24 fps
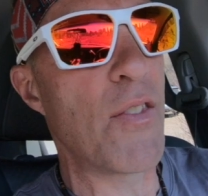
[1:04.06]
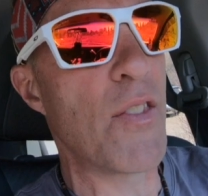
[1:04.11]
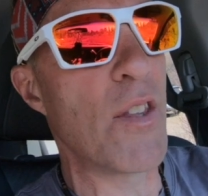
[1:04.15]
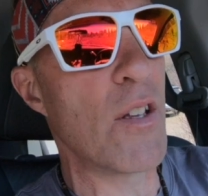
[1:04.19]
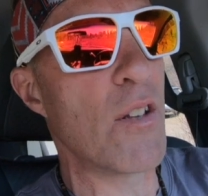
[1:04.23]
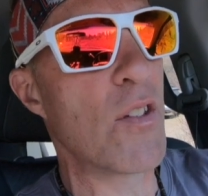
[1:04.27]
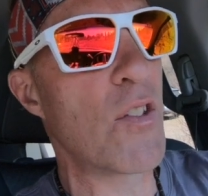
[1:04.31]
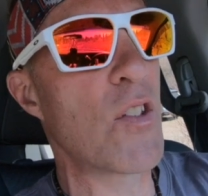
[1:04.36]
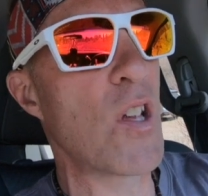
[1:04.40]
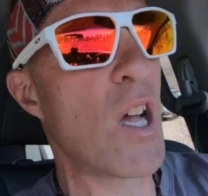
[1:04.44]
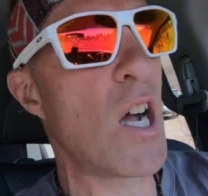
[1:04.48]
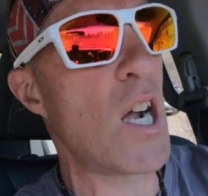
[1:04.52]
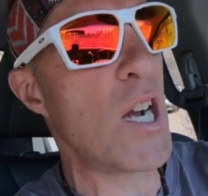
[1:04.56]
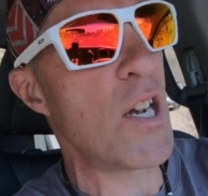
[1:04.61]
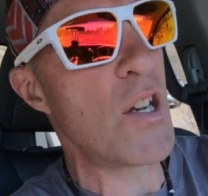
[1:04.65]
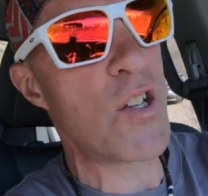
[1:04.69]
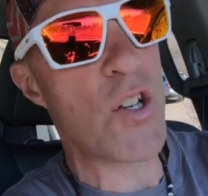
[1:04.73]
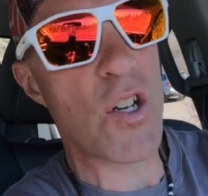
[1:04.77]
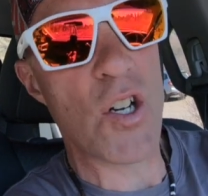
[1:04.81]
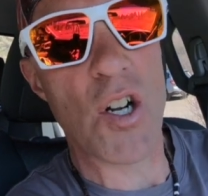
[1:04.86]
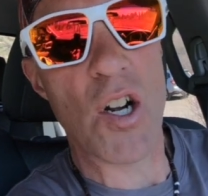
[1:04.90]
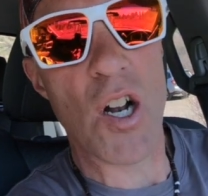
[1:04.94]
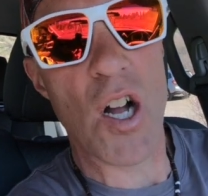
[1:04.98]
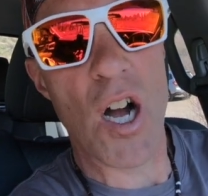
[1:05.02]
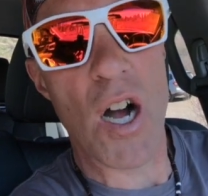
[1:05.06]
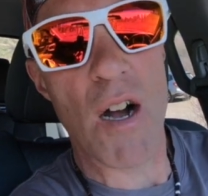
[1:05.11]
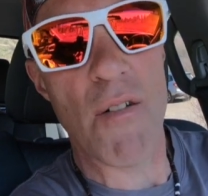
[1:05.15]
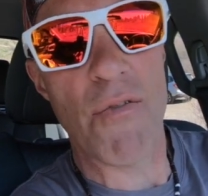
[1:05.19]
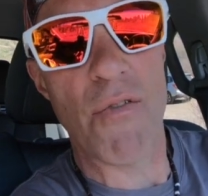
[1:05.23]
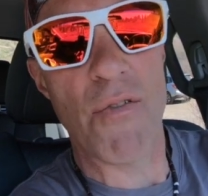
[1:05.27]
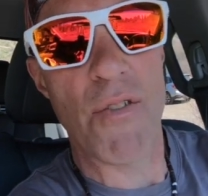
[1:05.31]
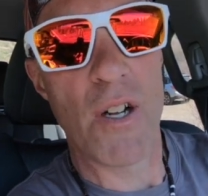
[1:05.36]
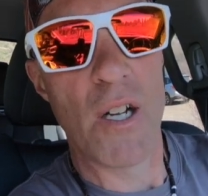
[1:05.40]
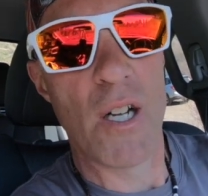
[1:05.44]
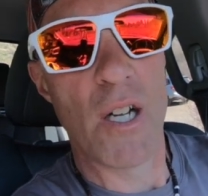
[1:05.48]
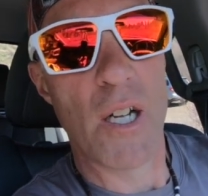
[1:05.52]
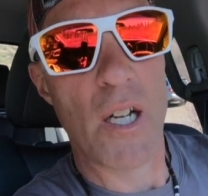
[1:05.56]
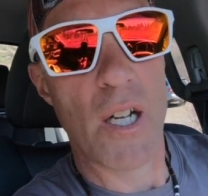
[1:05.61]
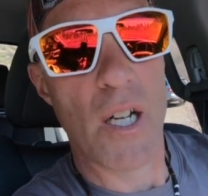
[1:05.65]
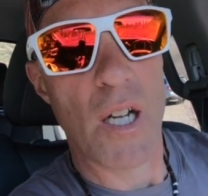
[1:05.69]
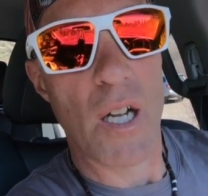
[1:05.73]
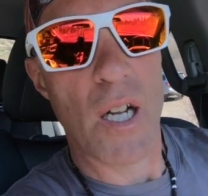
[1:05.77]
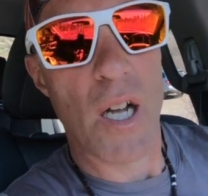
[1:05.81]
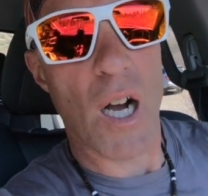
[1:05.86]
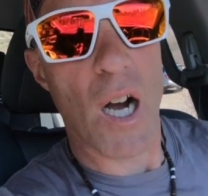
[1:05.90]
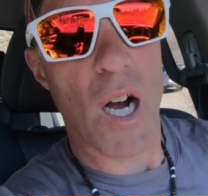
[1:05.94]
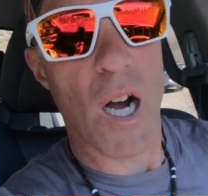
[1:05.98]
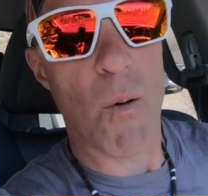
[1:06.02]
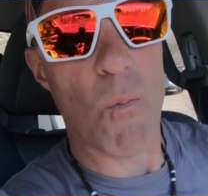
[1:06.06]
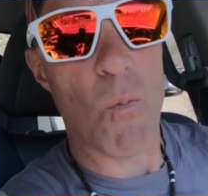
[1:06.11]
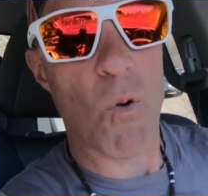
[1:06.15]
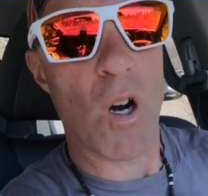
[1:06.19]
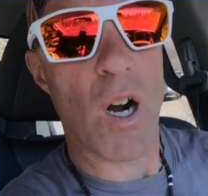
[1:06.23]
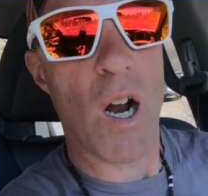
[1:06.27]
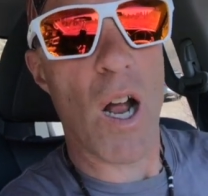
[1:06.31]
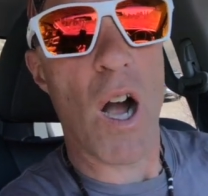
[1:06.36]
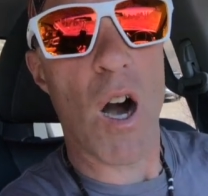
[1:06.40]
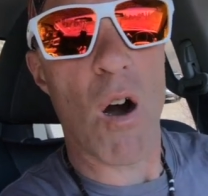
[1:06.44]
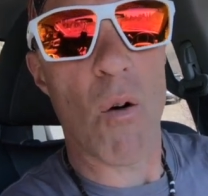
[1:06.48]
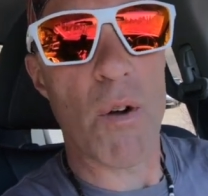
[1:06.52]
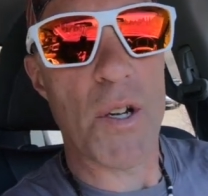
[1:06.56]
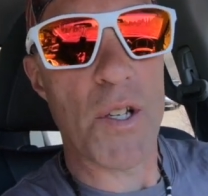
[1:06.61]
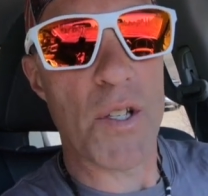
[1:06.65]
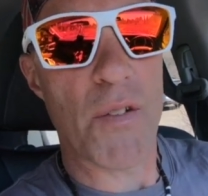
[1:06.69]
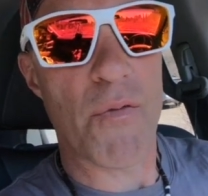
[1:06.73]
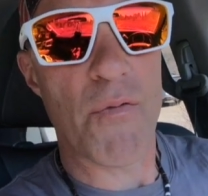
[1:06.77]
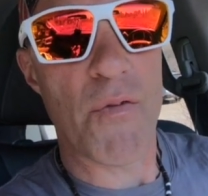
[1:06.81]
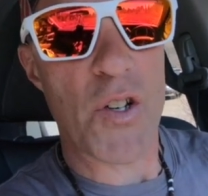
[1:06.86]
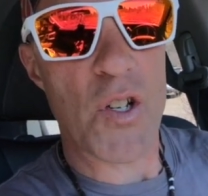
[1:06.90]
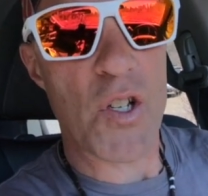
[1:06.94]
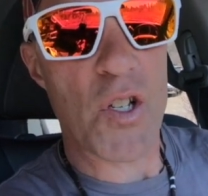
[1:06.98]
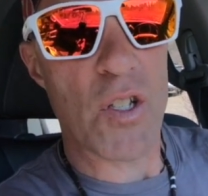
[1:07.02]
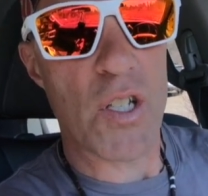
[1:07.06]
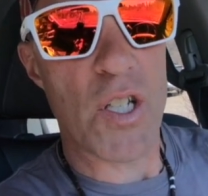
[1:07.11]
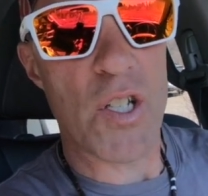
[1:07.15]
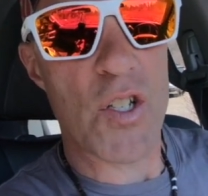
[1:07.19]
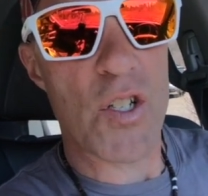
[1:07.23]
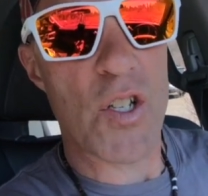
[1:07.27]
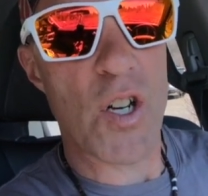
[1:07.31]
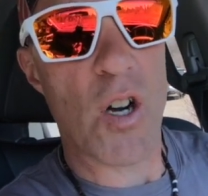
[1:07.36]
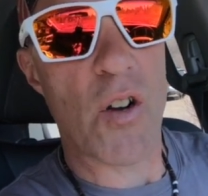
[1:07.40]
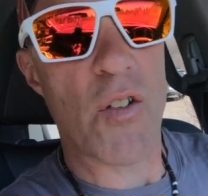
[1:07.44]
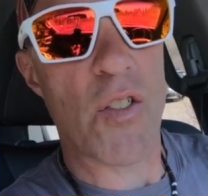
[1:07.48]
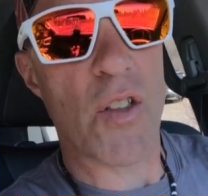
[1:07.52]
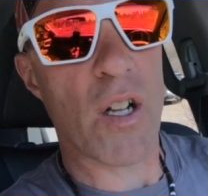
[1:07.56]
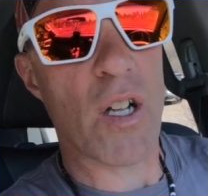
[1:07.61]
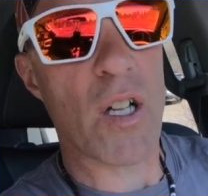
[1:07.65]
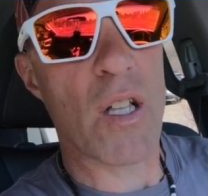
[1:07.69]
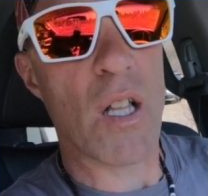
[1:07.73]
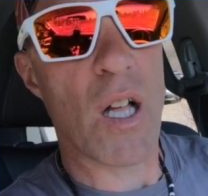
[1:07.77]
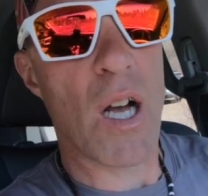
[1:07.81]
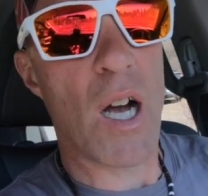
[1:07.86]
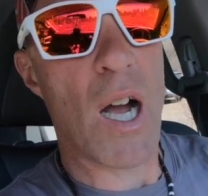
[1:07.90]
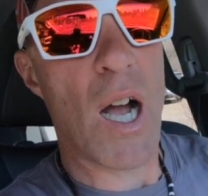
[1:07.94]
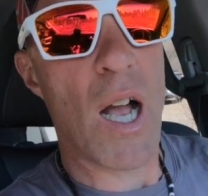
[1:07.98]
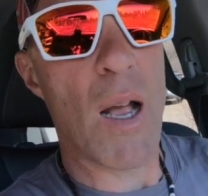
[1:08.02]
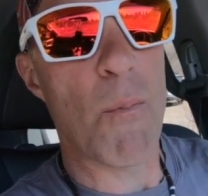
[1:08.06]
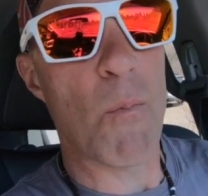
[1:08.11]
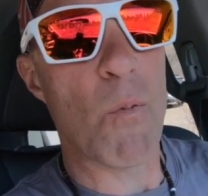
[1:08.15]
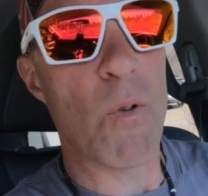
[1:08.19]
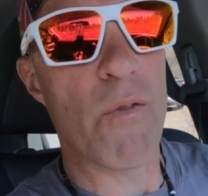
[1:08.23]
the sign turnoff, where I always officially start the climb,